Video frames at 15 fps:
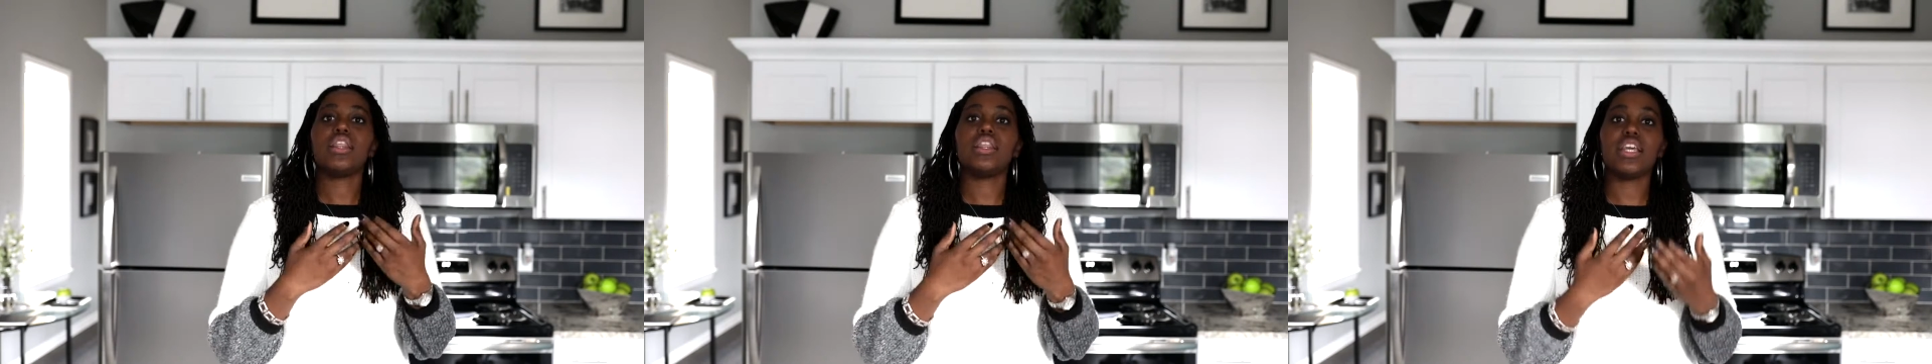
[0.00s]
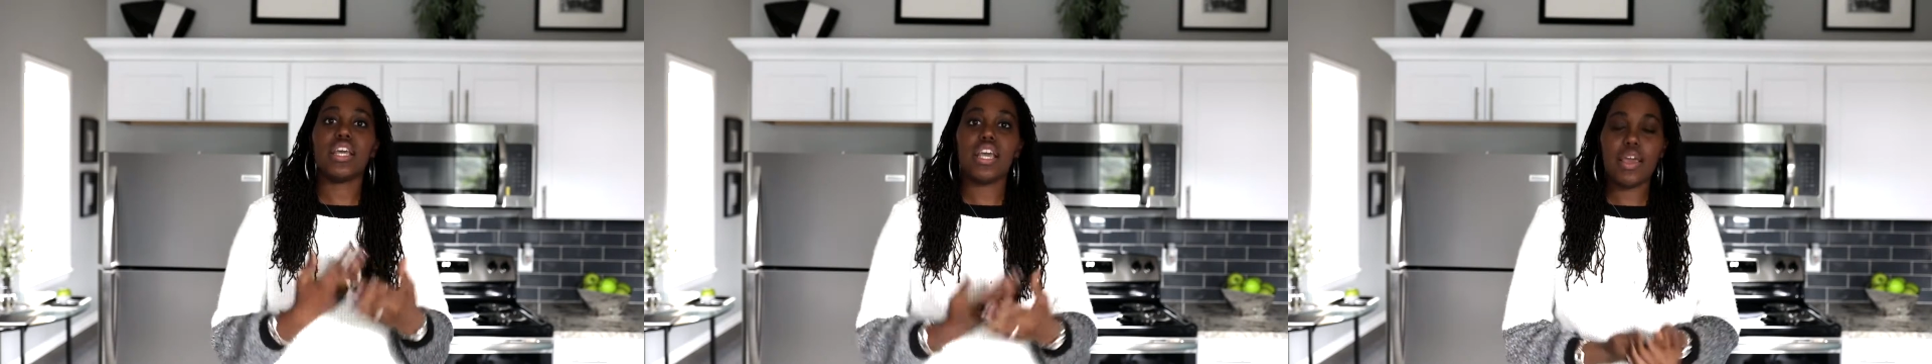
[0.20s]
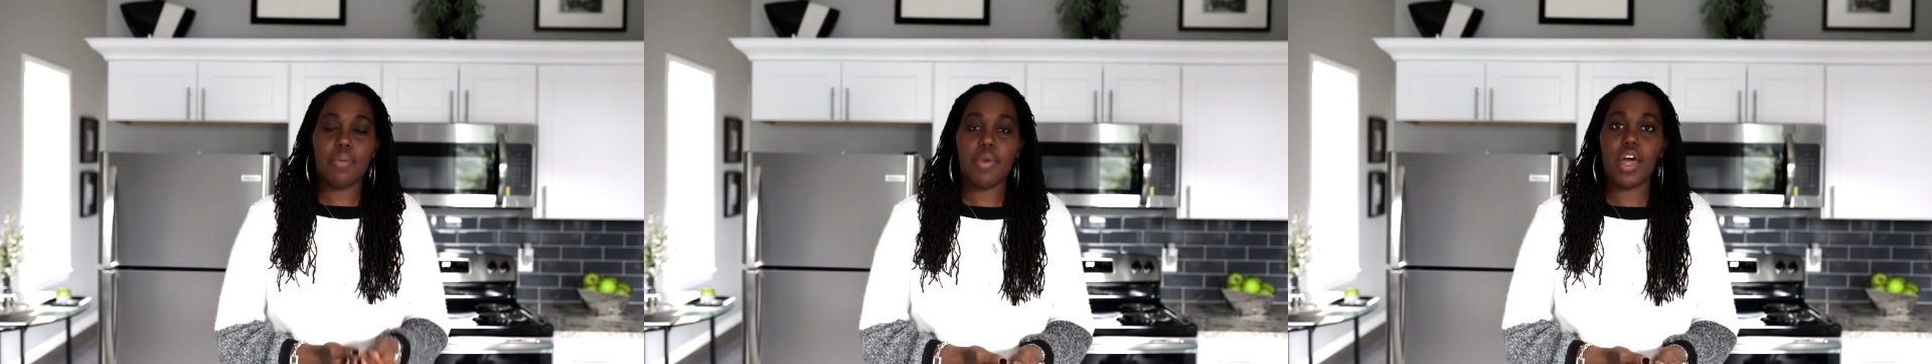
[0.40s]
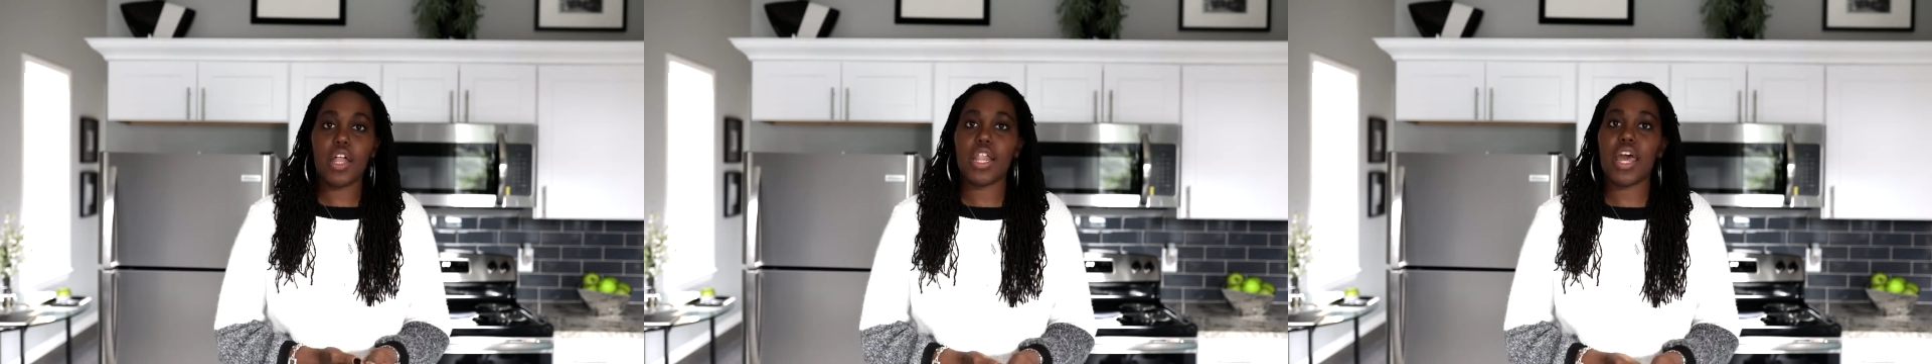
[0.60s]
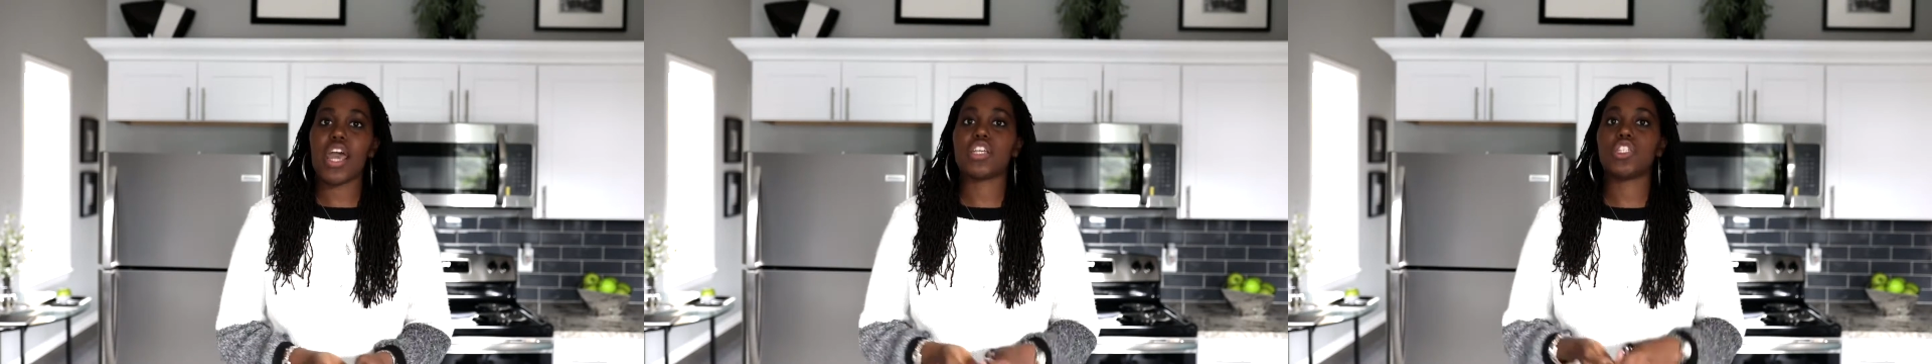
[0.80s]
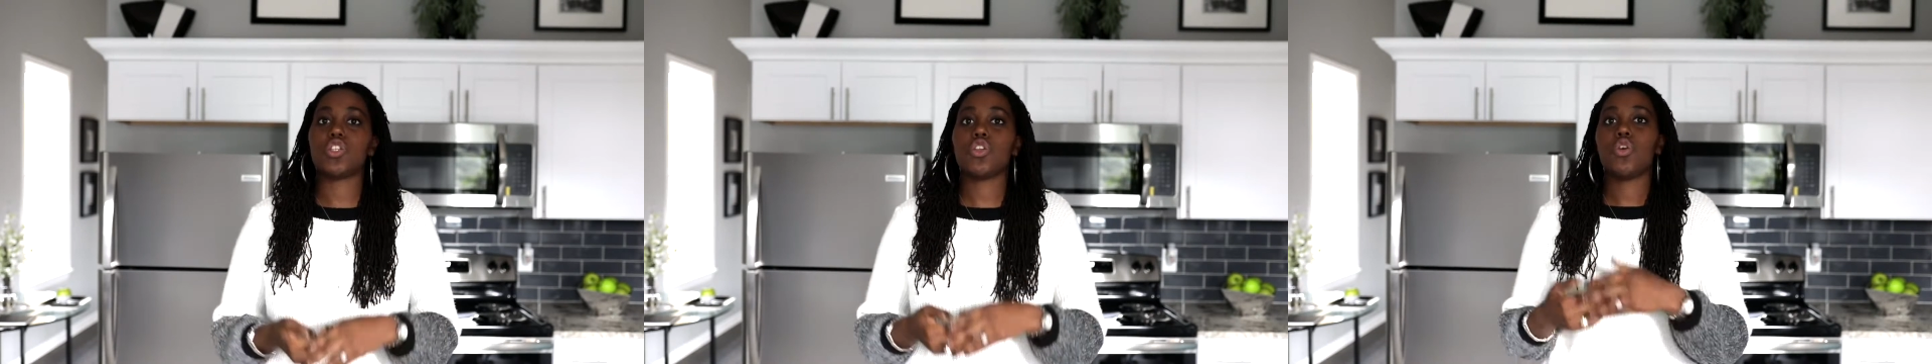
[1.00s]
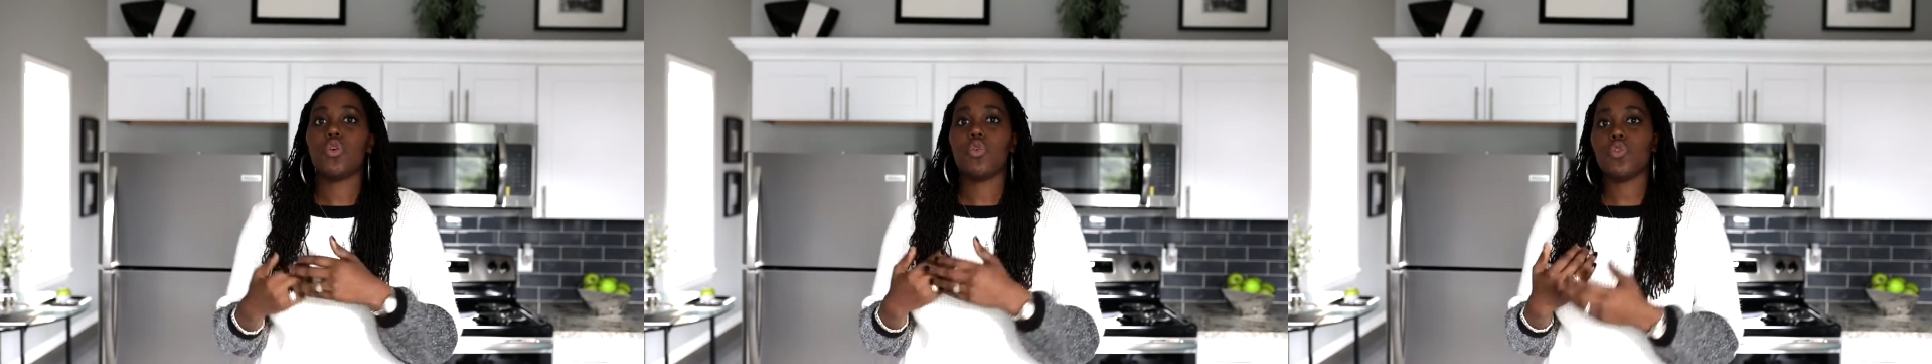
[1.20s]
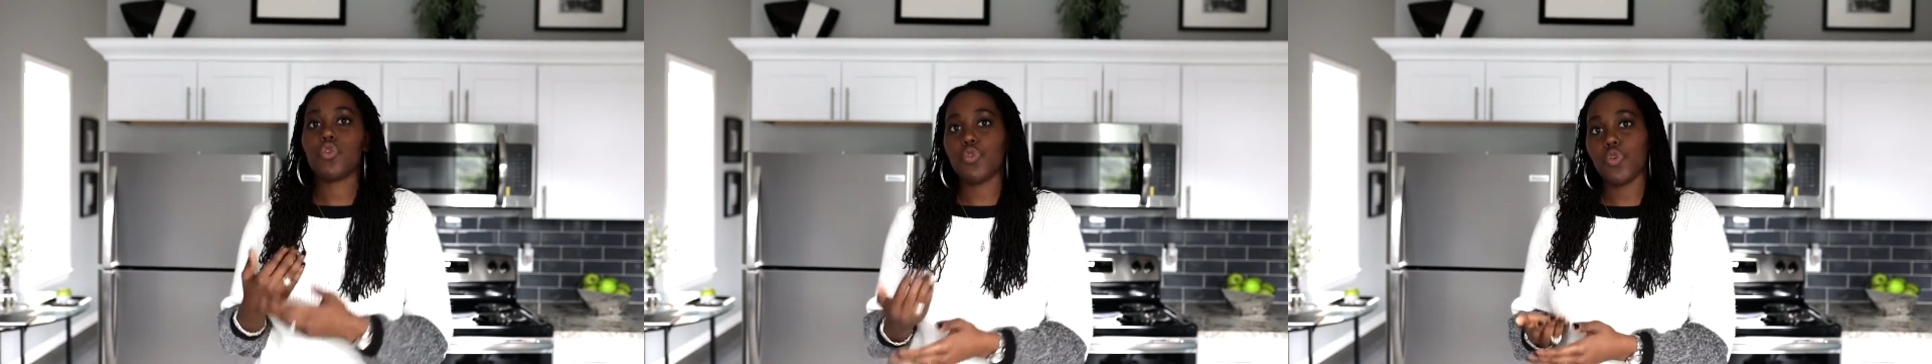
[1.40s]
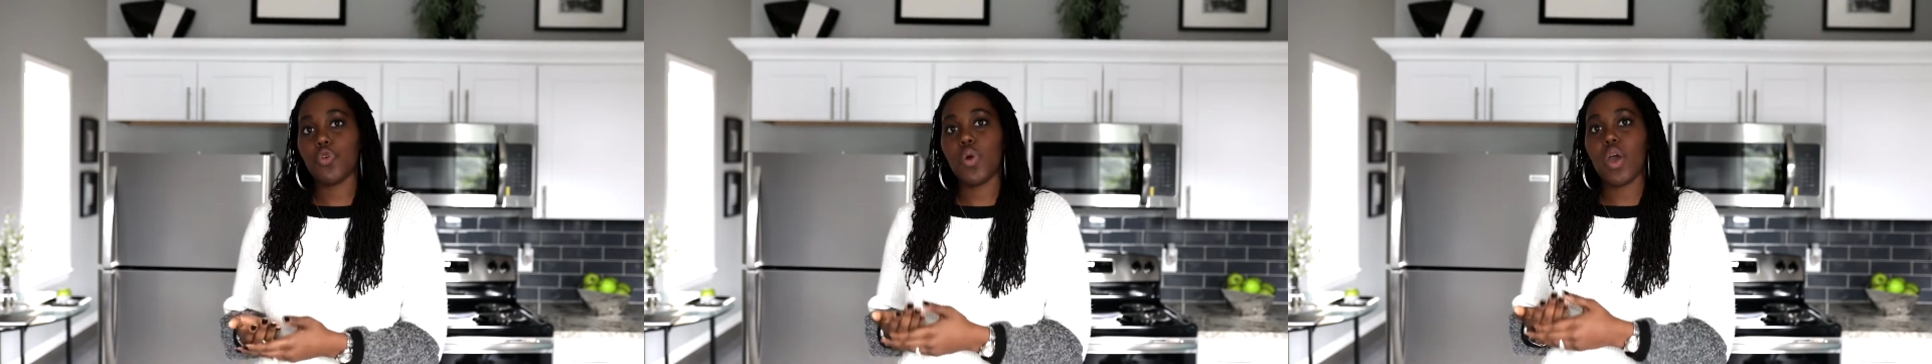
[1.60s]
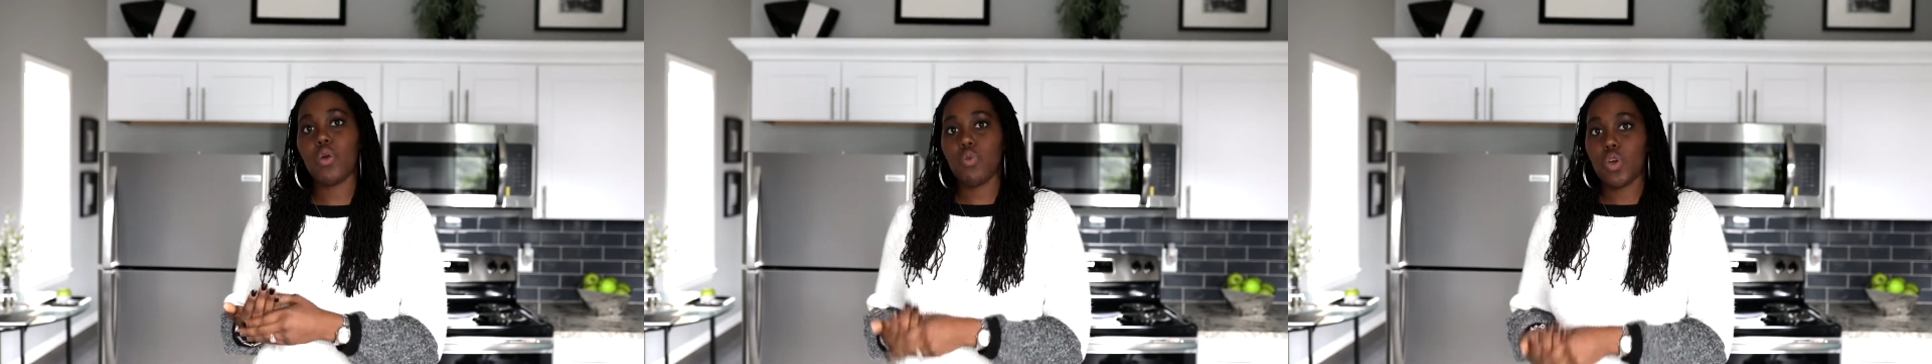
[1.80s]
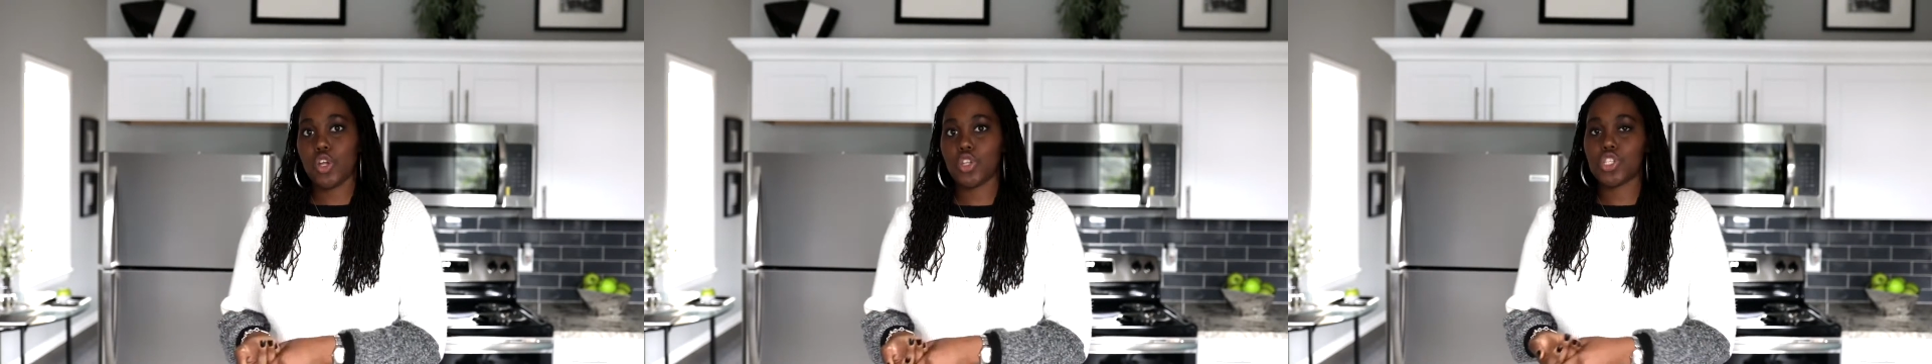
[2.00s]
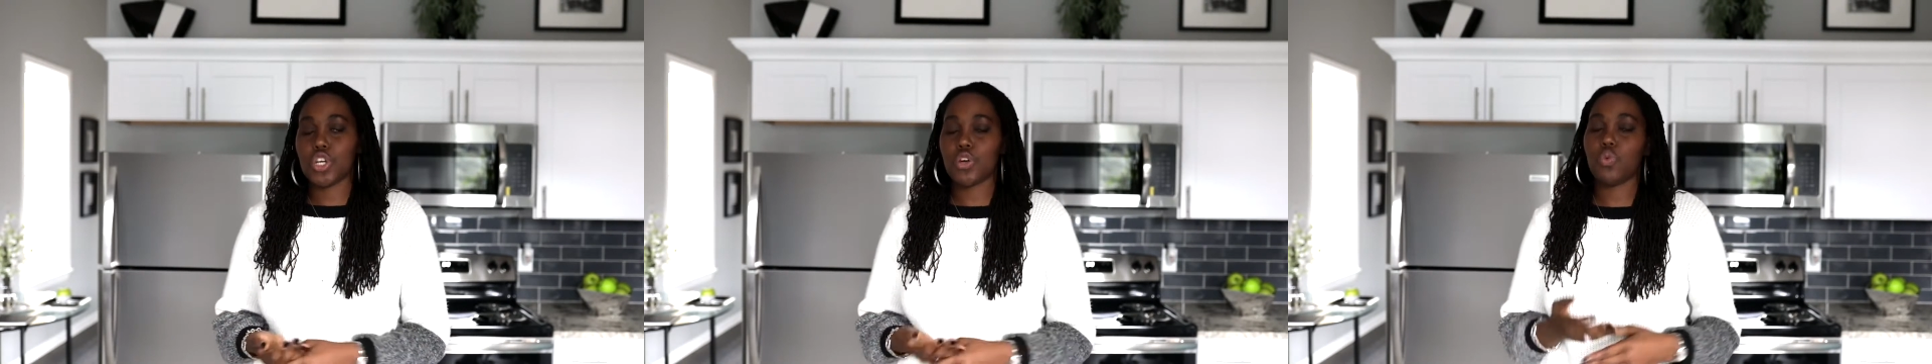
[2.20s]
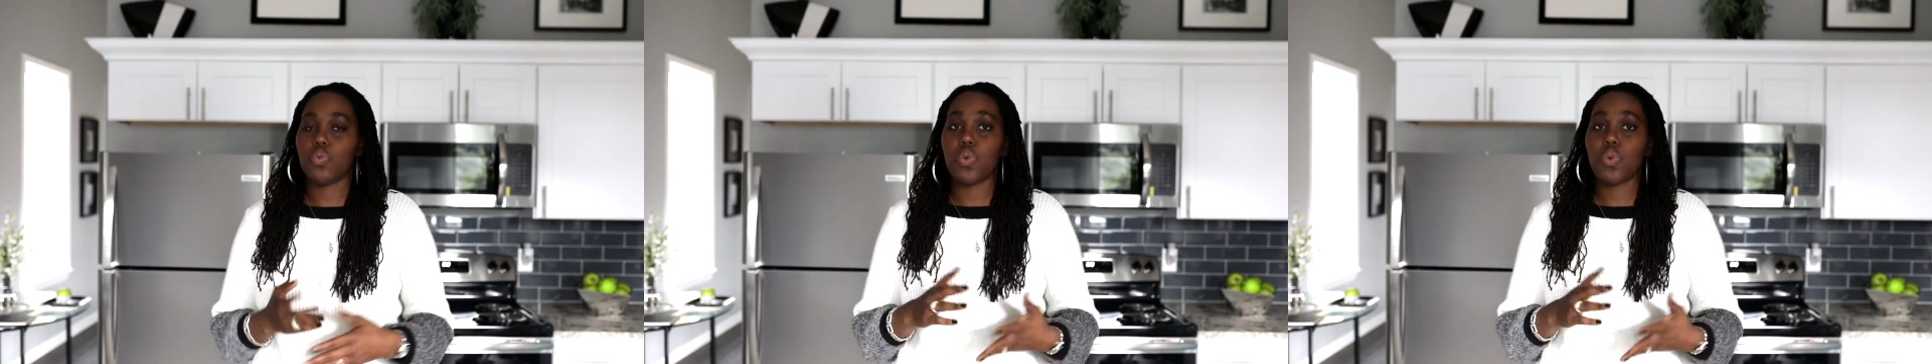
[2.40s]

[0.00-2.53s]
the MLS through a realtor.